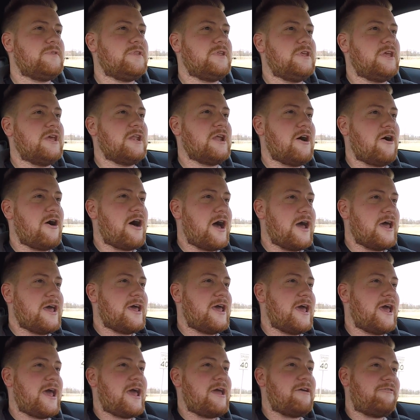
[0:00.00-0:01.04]
you know,
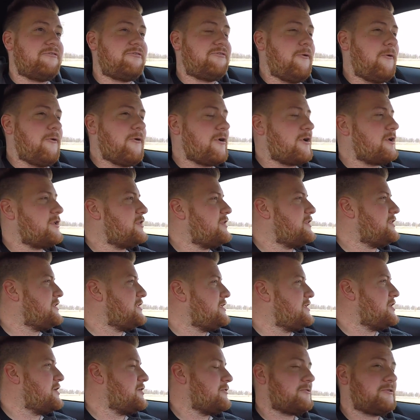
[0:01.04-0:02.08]
hey, Ford,
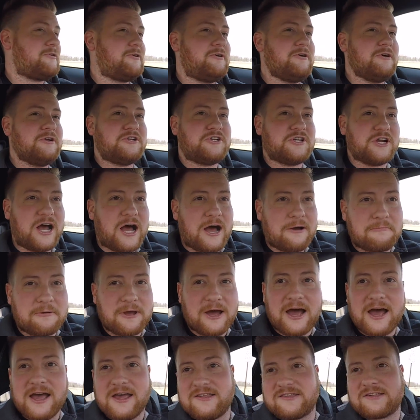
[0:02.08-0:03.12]
you know, good job,
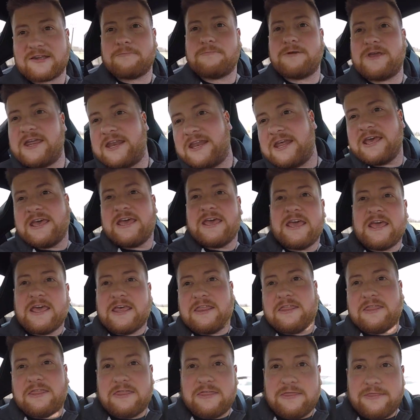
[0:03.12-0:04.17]
guys. I mean,
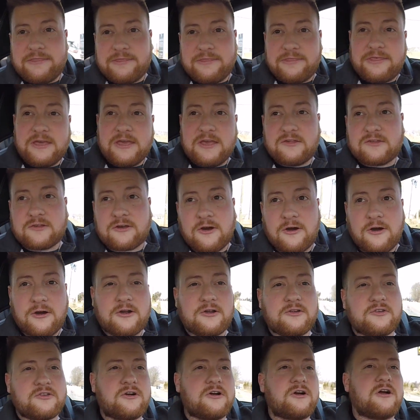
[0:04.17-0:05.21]
these
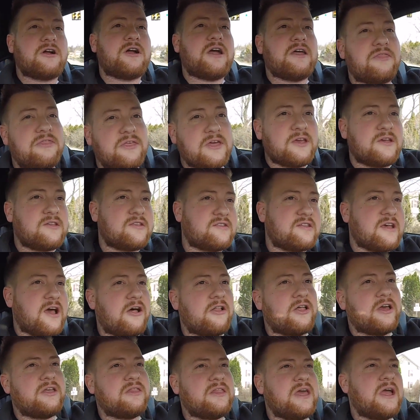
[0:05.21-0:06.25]
cars are, I think,
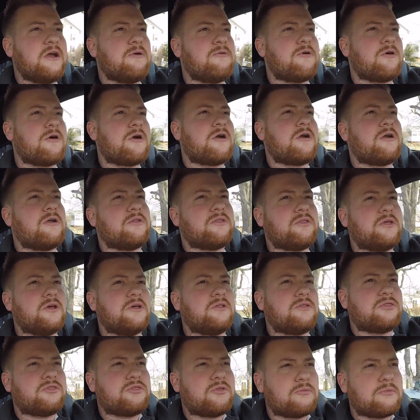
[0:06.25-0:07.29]
selling, they were,
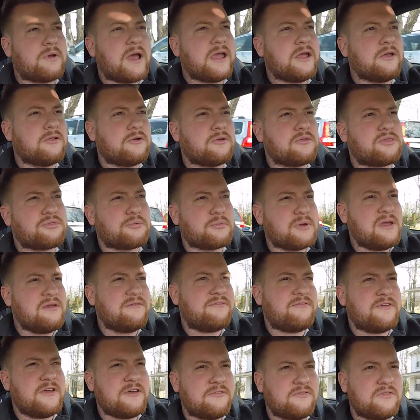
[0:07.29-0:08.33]
the regular
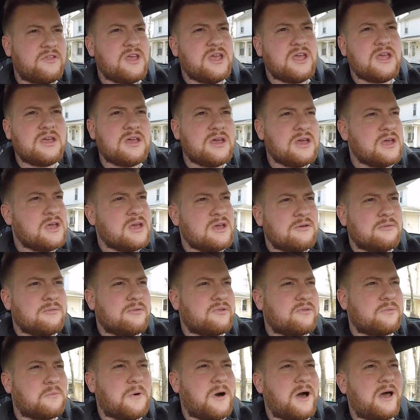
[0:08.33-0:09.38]
350
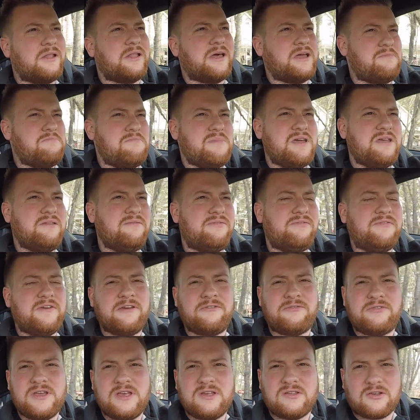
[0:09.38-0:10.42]
was what, like
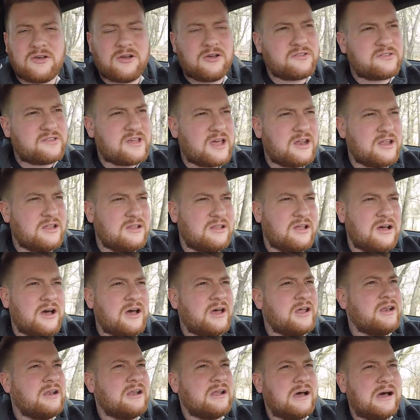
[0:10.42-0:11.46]
mid-50s all said and
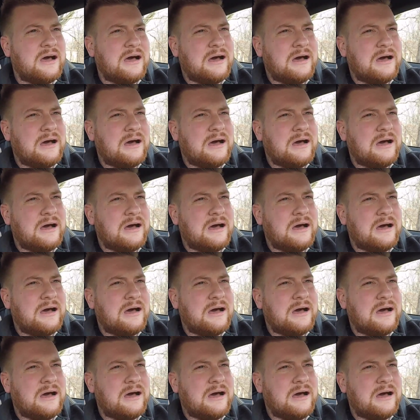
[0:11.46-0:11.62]
done,